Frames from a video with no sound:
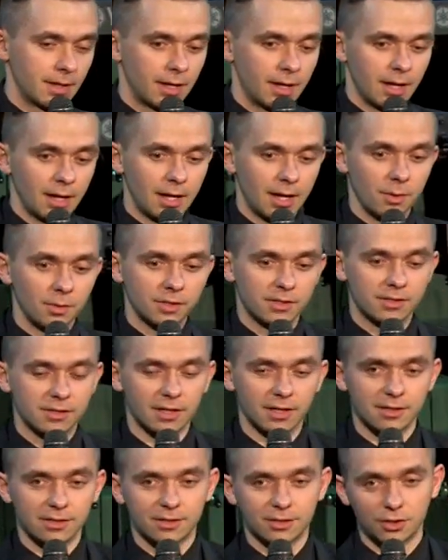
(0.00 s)
And I would
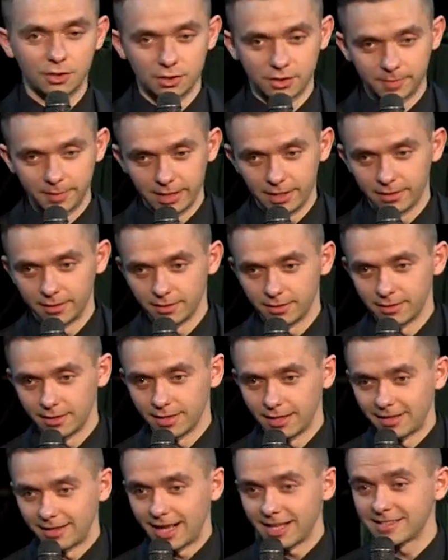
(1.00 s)
say, "Excuse me?
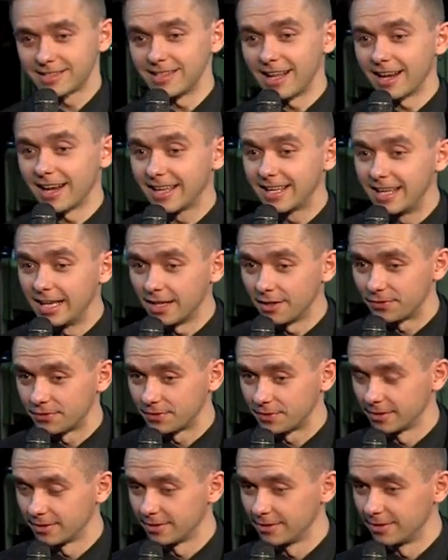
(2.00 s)
That's not a
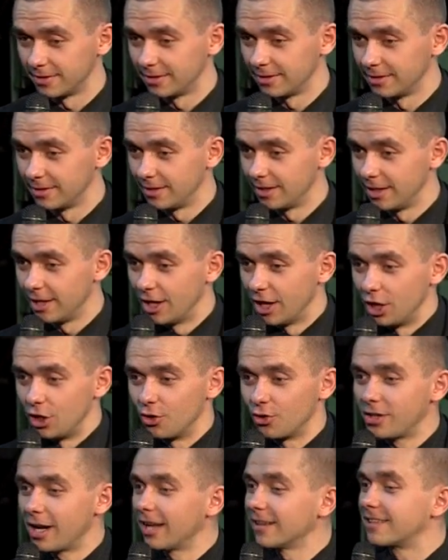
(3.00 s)
gift.
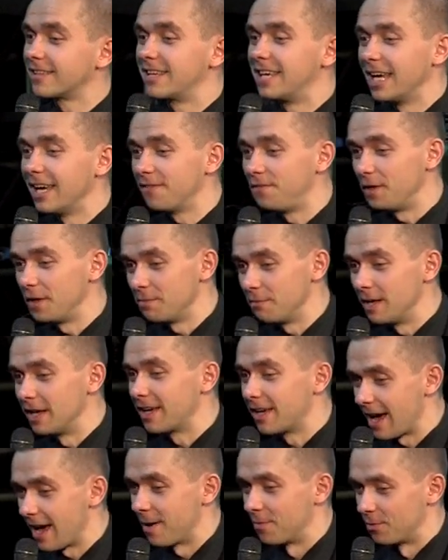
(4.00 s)
You're not giving me
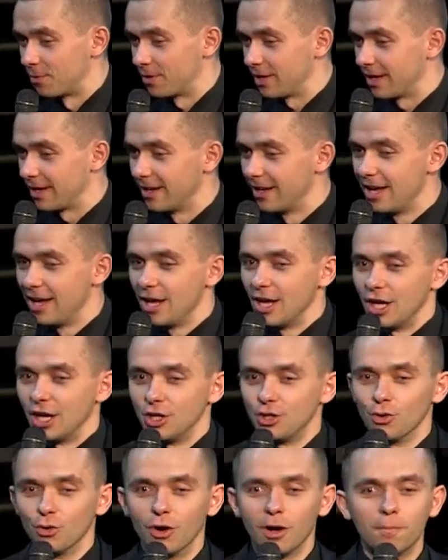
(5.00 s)
Camry.
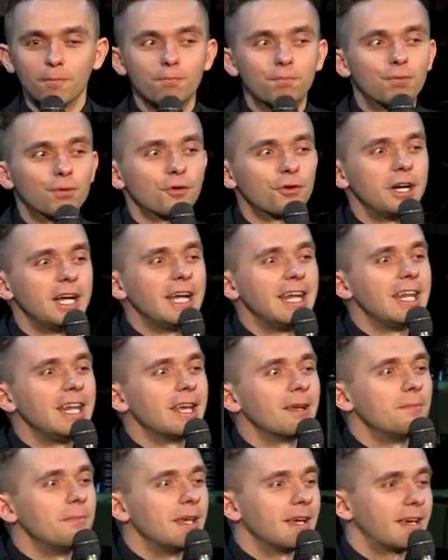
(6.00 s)
You are
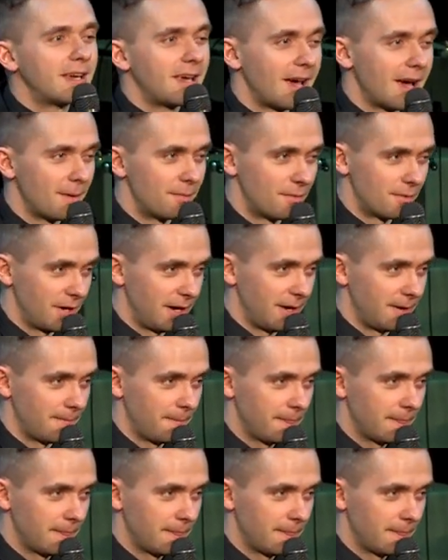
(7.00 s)
bringing me Camry."